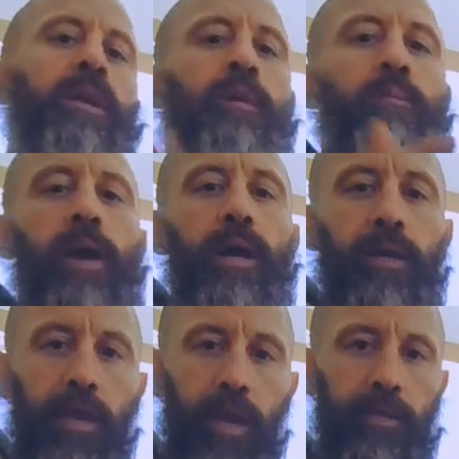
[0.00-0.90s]
come back
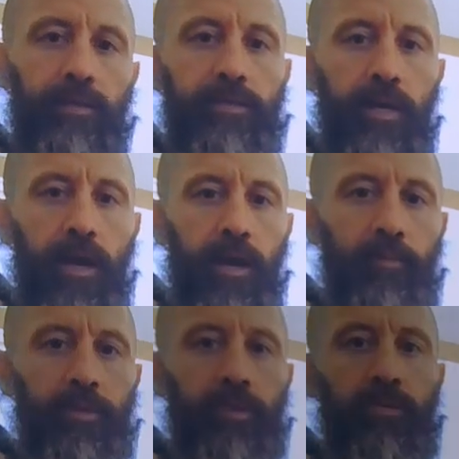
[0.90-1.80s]
again in
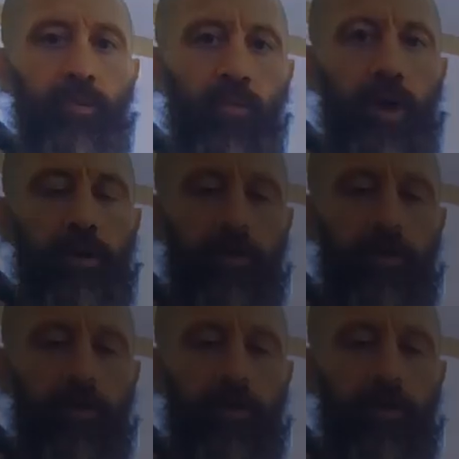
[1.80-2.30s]
time to do the Huayno